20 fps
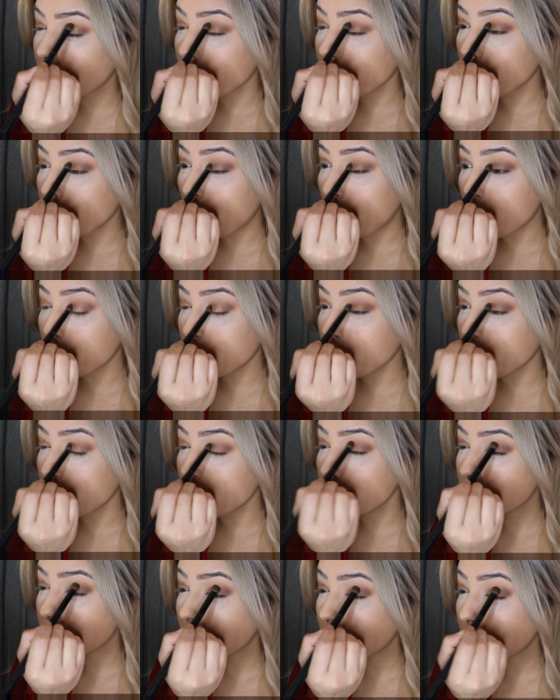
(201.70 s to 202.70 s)
flat
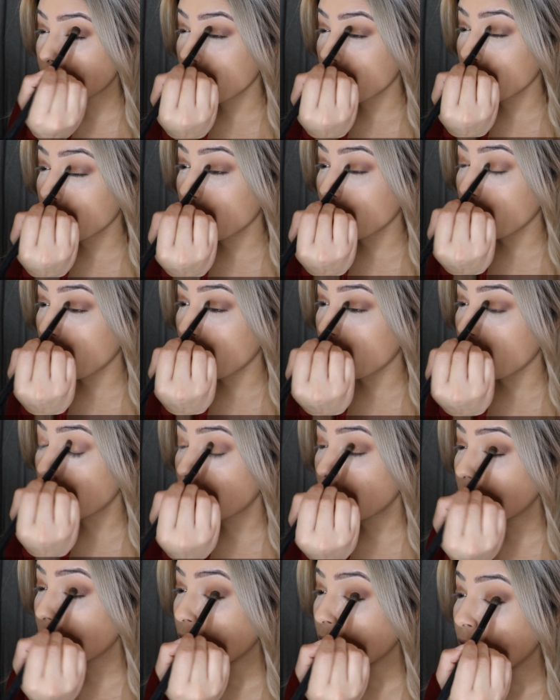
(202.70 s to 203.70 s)
brush, and I'm going to go ahead
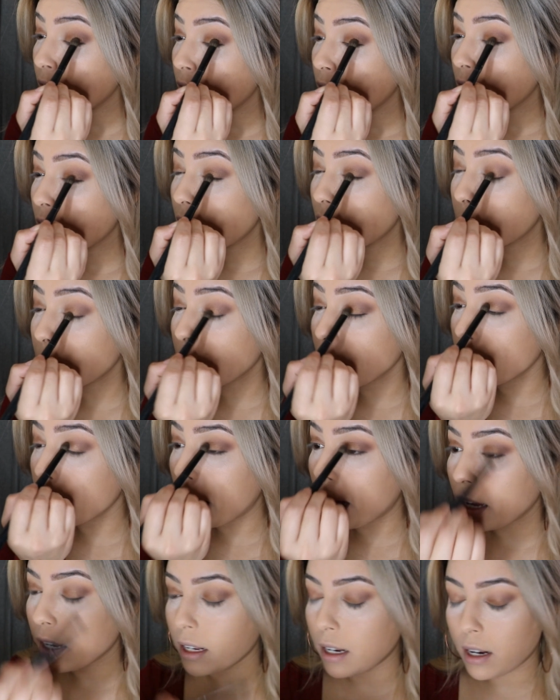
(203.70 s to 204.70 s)
and be
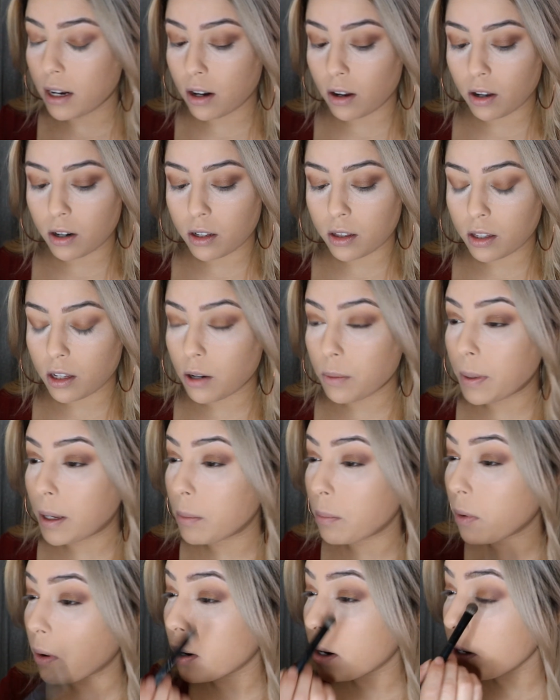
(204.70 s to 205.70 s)
packing it on a little bit
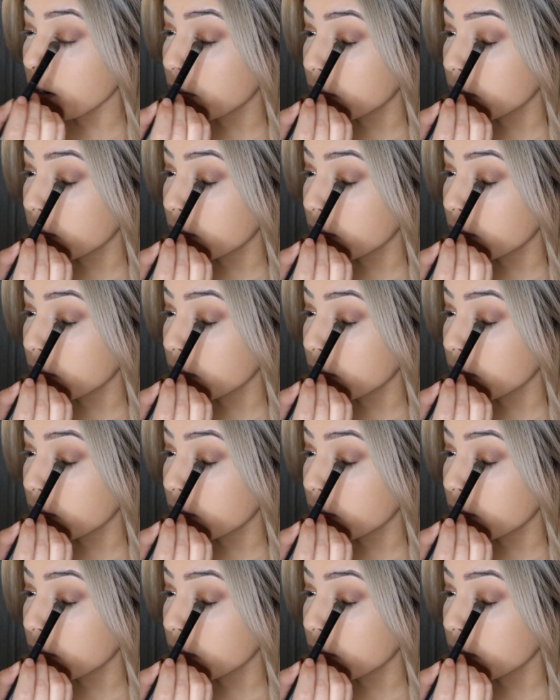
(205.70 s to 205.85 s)
more.